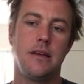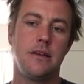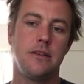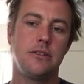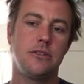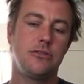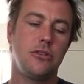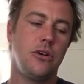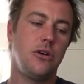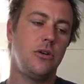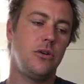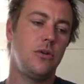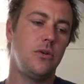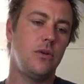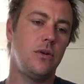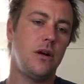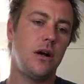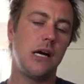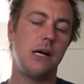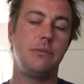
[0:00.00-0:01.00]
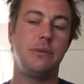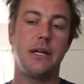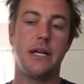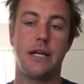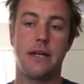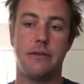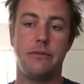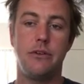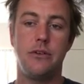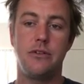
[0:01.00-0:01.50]
So I'm going to
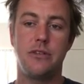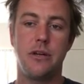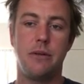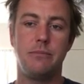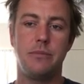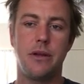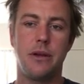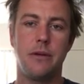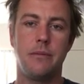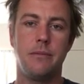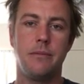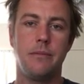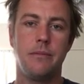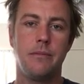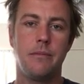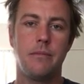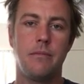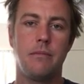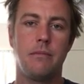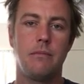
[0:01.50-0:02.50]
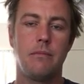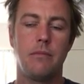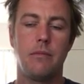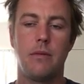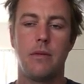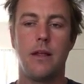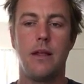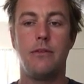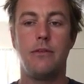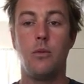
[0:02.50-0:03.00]
give you something.
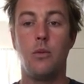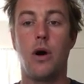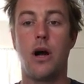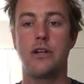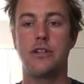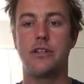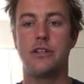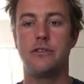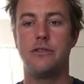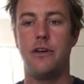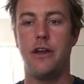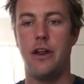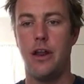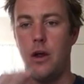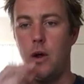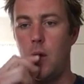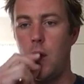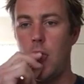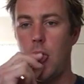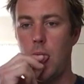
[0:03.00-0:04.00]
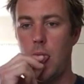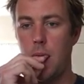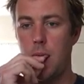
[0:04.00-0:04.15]
If you watch this video,